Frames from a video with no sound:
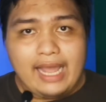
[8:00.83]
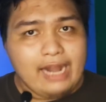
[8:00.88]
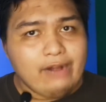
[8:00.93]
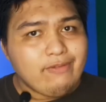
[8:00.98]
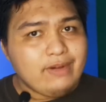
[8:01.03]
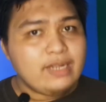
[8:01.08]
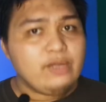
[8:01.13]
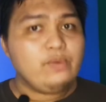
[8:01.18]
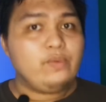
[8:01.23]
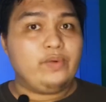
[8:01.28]

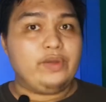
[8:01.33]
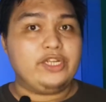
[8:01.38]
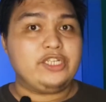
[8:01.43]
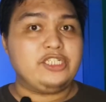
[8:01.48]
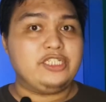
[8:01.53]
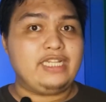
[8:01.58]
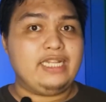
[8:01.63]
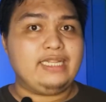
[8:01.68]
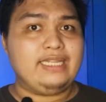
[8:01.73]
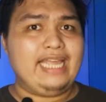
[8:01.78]
I really
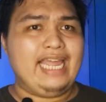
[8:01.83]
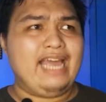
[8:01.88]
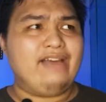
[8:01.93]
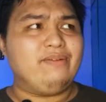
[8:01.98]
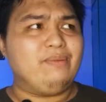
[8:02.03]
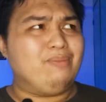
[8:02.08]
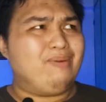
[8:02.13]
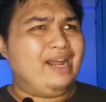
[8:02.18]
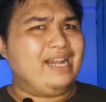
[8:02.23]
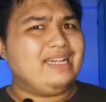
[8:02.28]
wish that they
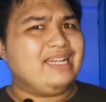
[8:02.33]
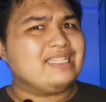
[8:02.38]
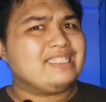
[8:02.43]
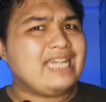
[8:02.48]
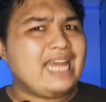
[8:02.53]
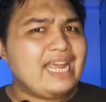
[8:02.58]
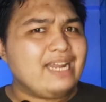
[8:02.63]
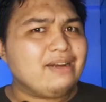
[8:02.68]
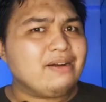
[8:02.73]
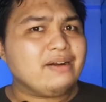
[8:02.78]
have a
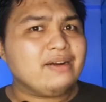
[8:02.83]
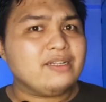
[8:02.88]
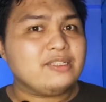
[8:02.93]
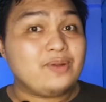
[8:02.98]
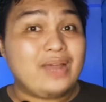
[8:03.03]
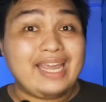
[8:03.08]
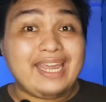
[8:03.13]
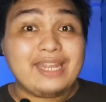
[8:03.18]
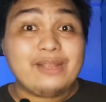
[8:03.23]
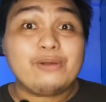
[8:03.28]
brightness slider
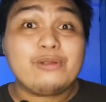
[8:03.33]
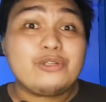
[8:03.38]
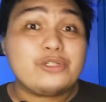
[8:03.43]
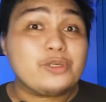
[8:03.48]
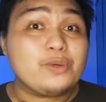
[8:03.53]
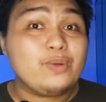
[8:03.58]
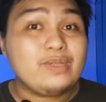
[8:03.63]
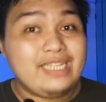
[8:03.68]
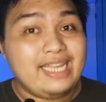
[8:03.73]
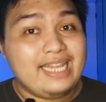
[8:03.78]
so I can
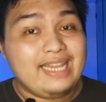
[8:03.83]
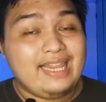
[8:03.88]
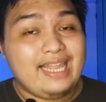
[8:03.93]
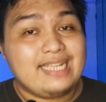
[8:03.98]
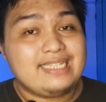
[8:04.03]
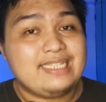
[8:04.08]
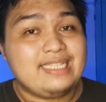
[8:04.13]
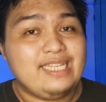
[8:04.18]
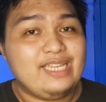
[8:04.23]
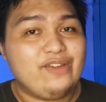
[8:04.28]
control the
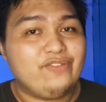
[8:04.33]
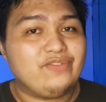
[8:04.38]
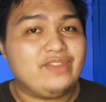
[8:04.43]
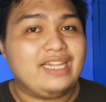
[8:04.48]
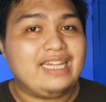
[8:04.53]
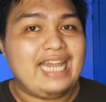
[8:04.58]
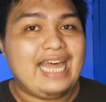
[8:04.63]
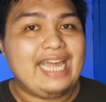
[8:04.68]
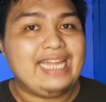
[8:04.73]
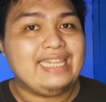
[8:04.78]
intensity of
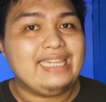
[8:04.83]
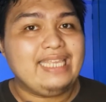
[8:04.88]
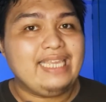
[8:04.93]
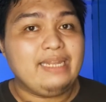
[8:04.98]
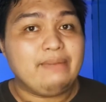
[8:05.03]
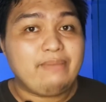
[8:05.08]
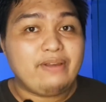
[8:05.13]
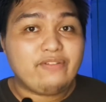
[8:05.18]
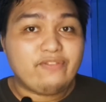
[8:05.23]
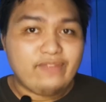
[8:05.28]
the light
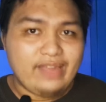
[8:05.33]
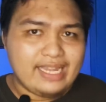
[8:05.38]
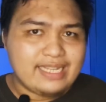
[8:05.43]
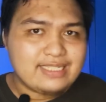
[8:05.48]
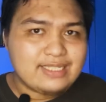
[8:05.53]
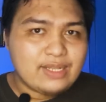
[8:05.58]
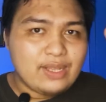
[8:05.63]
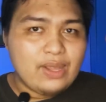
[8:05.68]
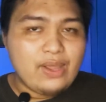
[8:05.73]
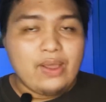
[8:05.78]
in my
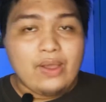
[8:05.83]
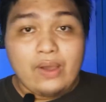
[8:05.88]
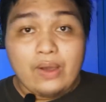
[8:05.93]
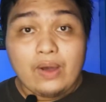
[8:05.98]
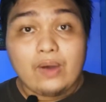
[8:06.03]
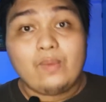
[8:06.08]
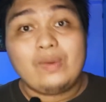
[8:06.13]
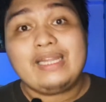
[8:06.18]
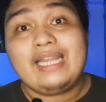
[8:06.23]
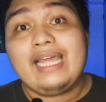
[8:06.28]
face,
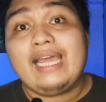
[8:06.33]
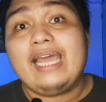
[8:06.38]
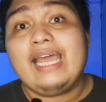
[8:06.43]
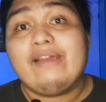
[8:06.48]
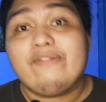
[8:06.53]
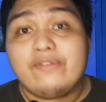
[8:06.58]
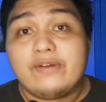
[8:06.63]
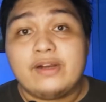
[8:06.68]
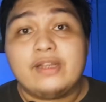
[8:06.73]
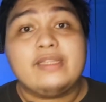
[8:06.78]

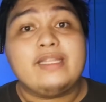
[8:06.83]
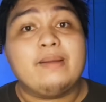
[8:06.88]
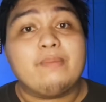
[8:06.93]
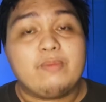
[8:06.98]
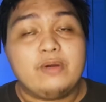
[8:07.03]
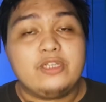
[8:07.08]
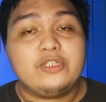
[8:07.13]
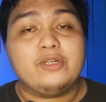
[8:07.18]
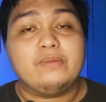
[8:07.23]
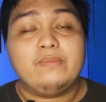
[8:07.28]
whatever
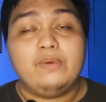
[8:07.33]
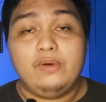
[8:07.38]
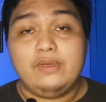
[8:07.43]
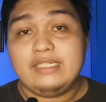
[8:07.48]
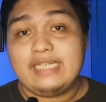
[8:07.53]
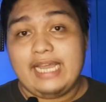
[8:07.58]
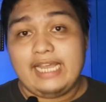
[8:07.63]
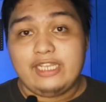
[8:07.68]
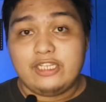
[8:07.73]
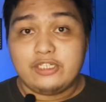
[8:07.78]
temperature
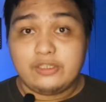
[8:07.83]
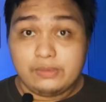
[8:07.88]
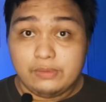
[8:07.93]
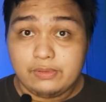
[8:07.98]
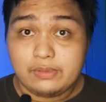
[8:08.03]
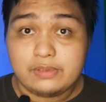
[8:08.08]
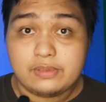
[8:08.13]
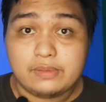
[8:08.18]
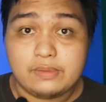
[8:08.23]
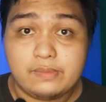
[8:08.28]
modes I
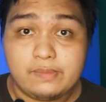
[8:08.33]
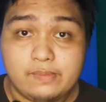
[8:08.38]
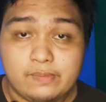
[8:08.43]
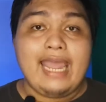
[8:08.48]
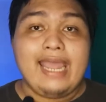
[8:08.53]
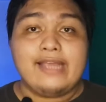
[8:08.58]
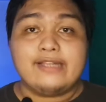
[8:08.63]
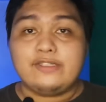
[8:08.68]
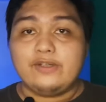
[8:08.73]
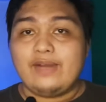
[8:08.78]
choose.
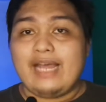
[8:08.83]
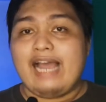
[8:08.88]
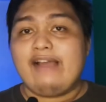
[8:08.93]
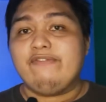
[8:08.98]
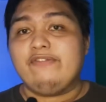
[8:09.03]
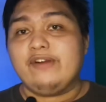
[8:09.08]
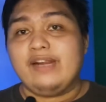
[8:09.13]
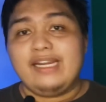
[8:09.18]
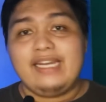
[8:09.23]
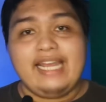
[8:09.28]
So
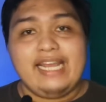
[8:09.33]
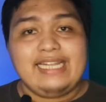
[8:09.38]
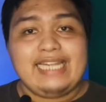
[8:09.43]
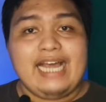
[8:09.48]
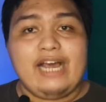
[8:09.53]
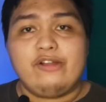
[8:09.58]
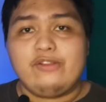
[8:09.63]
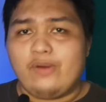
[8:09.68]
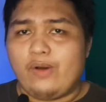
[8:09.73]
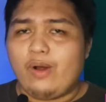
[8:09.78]
after I
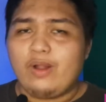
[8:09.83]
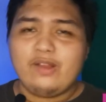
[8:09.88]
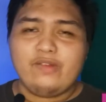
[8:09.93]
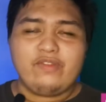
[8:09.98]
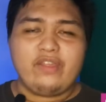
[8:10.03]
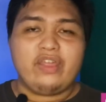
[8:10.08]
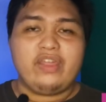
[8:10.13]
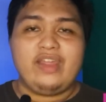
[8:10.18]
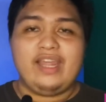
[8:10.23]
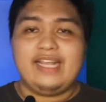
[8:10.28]
laid out all
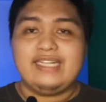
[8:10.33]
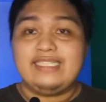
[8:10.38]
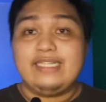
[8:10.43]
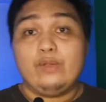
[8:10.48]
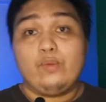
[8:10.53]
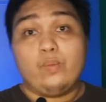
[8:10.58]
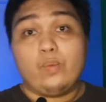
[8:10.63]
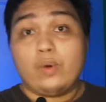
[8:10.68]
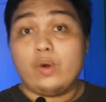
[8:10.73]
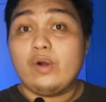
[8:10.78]
of the things
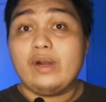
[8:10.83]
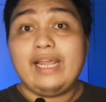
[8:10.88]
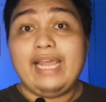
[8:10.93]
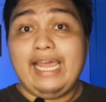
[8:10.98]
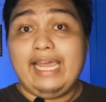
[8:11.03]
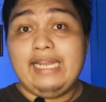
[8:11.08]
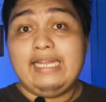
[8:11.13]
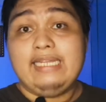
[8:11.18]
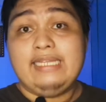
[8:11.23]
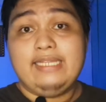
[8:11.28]
that
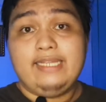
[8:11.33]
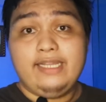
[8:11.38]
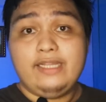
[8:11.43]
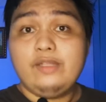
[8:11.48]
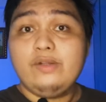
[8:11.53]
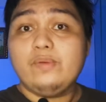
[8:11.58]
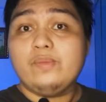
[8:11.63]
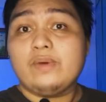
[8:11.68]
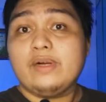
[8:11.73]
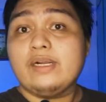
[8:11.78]
worked and
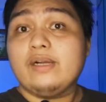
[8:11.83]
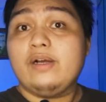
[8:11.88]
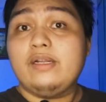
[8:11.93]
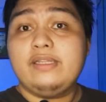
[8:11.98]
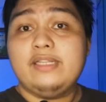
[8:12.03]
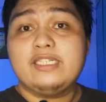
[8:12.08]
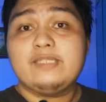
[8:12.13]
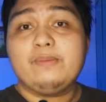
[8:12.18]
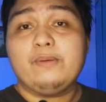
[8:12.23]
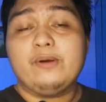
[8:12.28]
didn't work
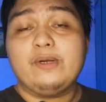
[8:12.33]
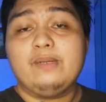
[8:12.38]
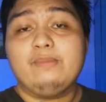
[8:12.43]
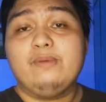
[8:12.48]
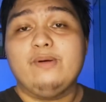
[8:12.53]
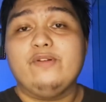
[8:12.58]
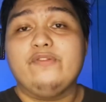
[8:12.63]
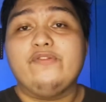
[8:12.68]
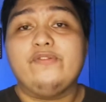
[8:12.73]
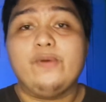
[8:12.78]
on this
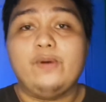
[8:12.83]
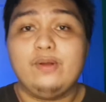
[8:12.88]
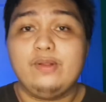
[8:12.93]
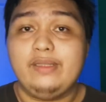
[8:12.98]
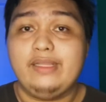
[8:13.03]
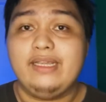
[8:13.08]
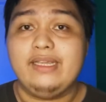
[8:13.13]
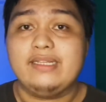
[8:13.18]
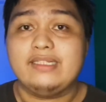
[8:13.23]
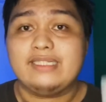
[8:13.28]
portable
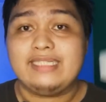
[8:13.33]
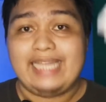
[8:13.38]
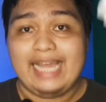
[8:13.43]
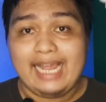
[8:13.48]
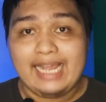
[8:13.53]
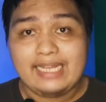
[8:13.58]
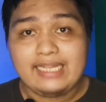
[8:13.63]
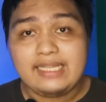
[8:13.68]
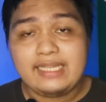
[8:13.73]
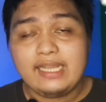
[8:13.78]
folding
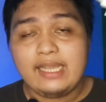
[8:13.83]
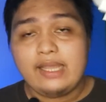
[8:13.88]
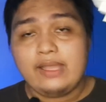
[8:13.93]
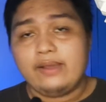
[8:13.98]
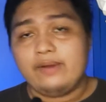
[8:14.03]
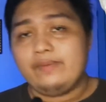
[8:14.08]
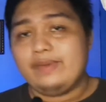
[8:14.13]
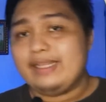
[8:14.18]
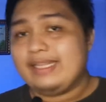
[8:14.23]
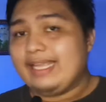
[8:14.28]
stand
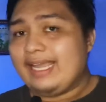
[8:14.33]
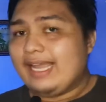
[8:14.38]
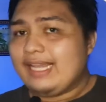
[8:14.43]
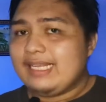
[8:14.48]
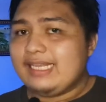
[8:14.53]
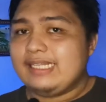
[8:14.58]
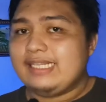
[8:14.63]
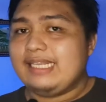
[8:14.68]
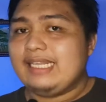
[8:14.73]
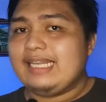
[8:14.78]
with
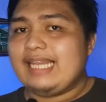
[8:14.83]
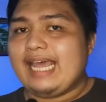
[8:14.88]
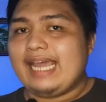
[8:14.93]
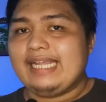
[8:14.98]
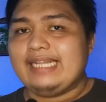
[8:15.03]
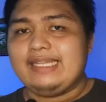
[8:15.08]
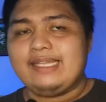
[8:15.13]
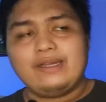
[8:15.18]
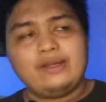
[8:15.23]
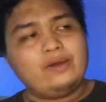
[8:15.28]
LED
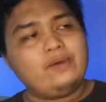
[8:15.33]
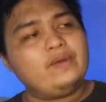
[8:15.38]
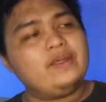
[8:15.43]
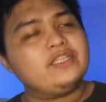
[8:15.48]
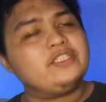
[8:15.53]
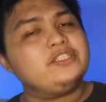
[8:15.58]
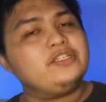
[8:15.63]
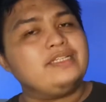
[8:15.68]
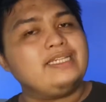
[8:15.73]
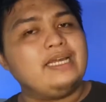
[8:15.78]
light, the
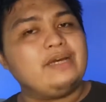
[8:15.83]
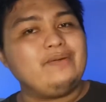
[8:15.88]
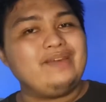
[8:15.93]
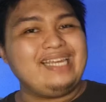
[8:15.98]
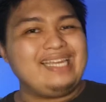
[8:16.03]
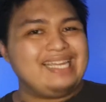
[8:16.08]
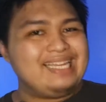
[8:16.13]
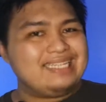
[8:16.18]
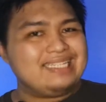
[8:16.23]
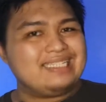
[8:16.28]
question now
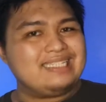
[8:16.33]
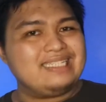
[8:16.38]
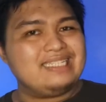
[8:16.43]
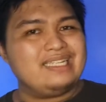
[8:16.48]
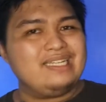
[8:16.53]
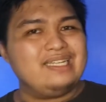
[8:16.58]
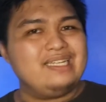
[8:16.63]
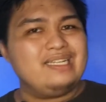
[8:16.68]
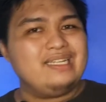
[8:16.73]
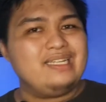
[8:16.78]
is